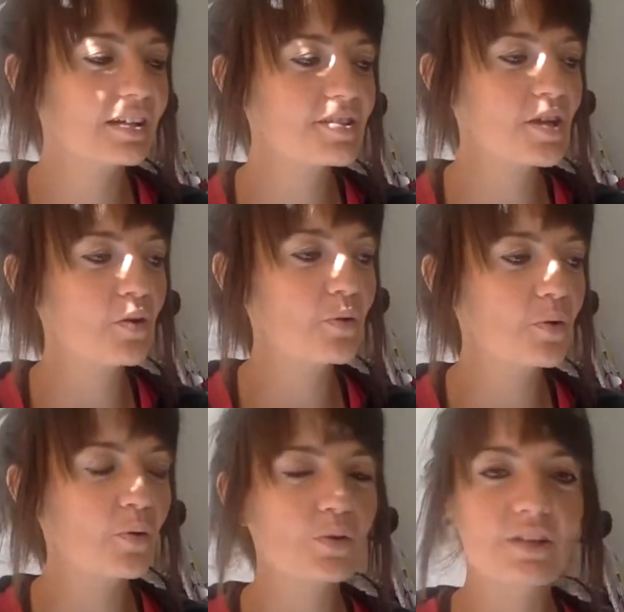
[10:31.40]
So
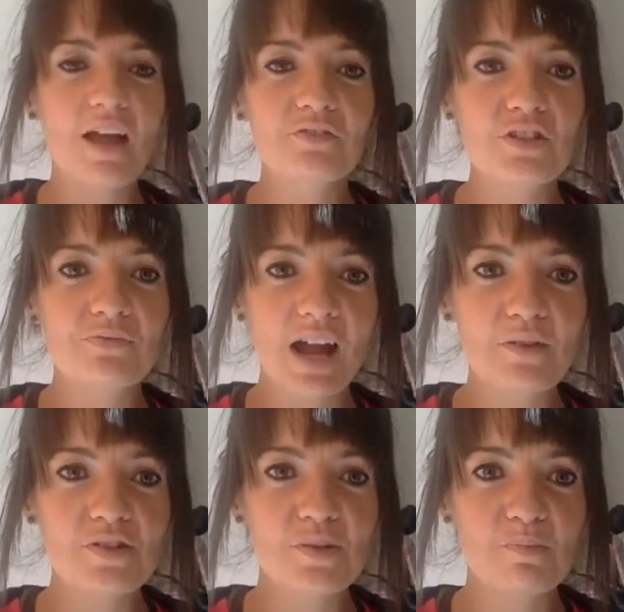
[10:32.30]
I've just
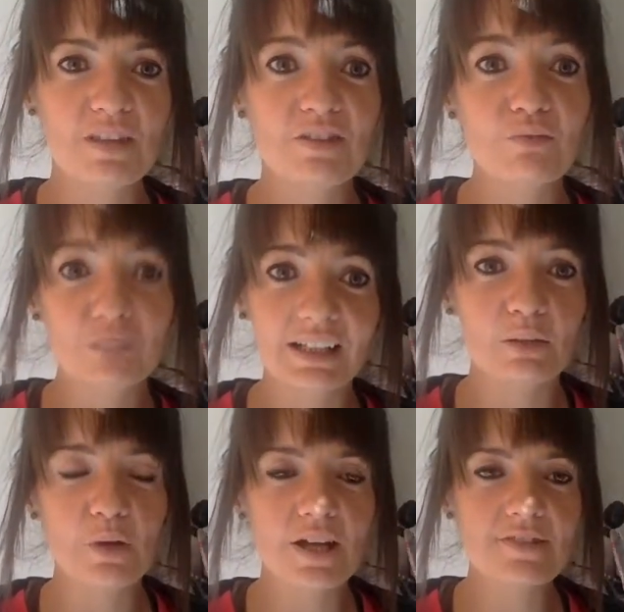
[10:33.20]
found something that really
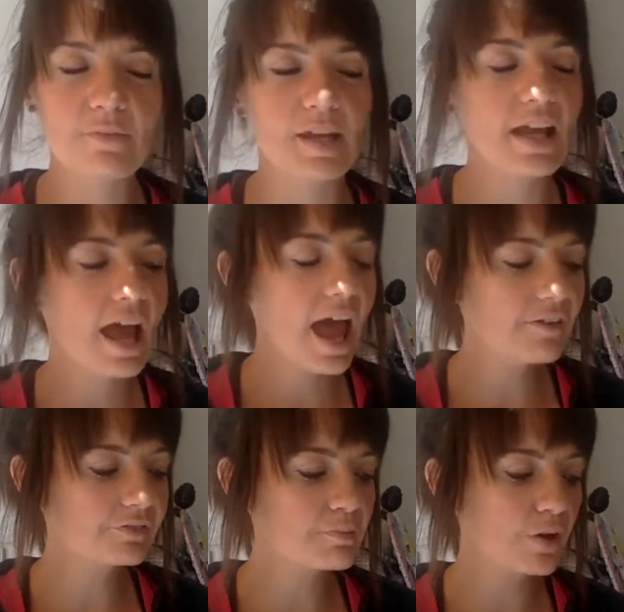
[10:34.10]
works for me.
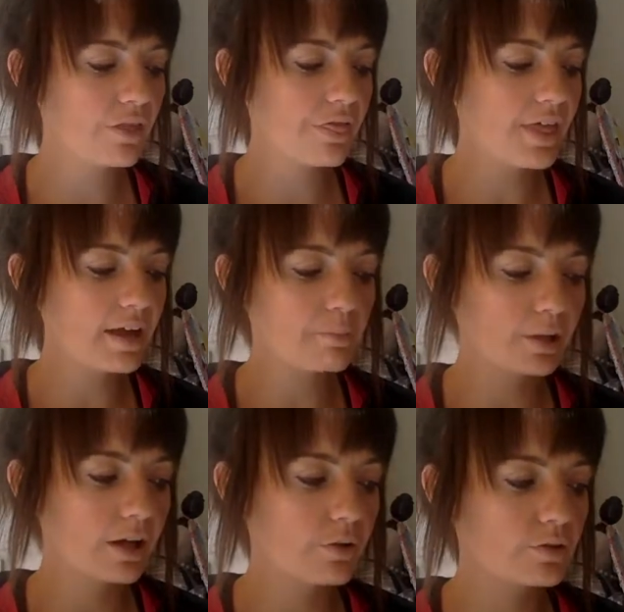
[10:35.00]
Every month they
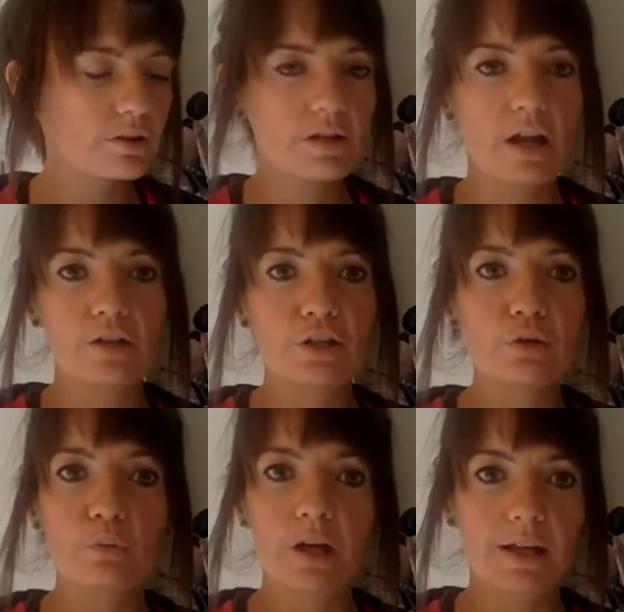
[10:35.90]
upload a
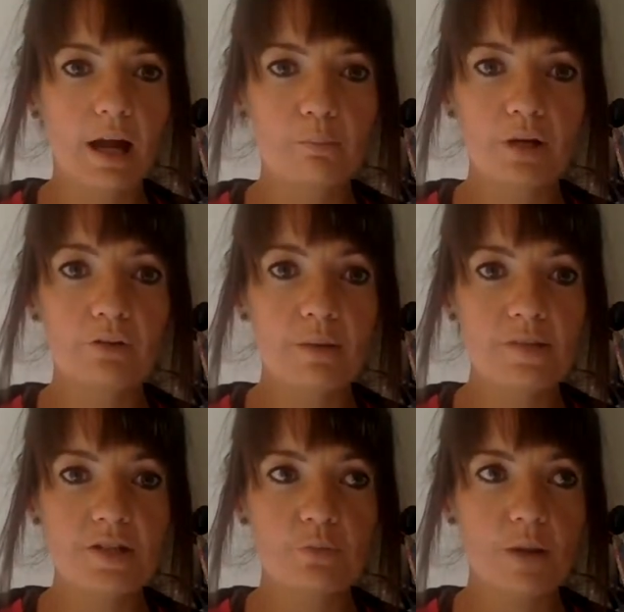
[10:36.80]
new workout program
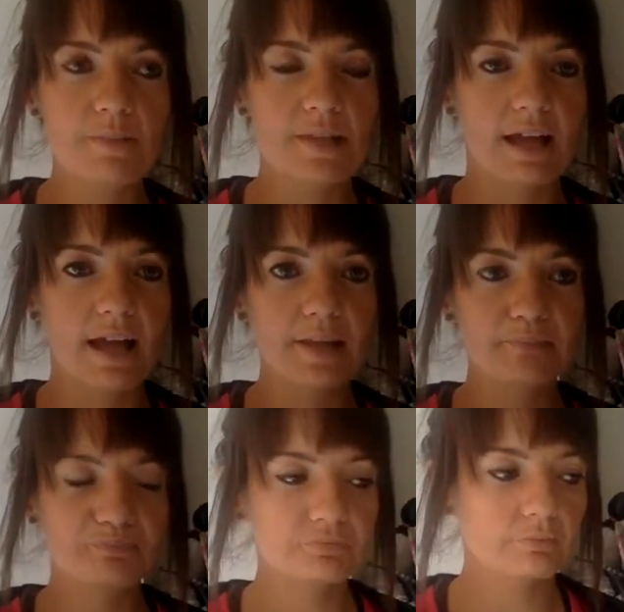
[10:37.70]
to the website,
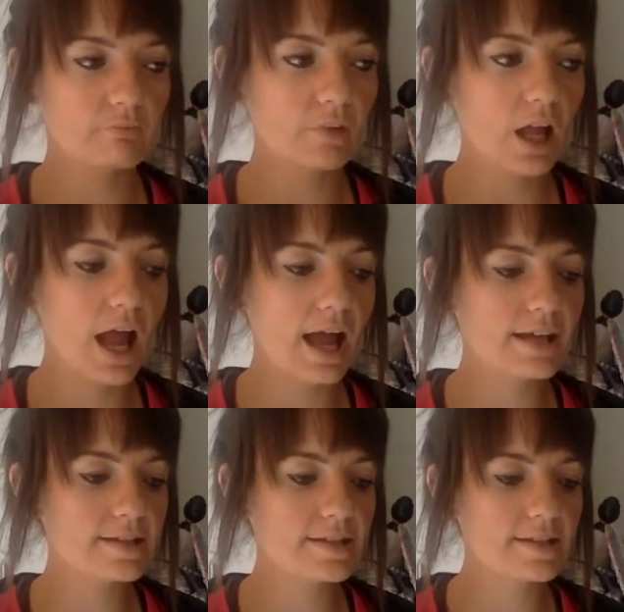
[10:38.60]

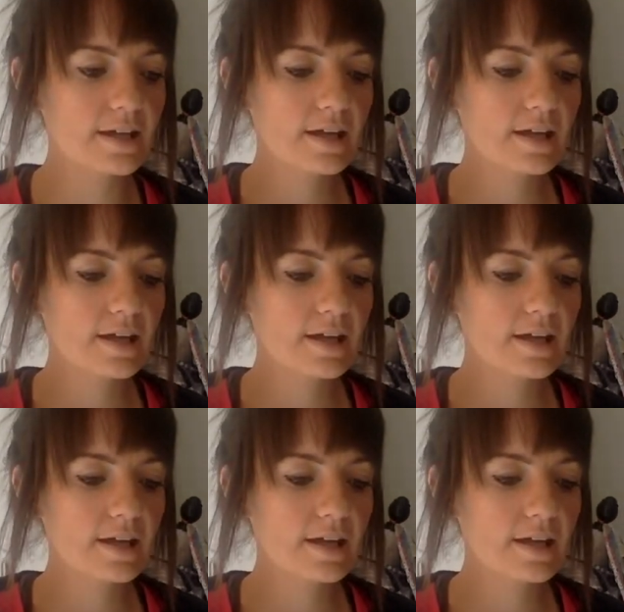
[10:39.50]
and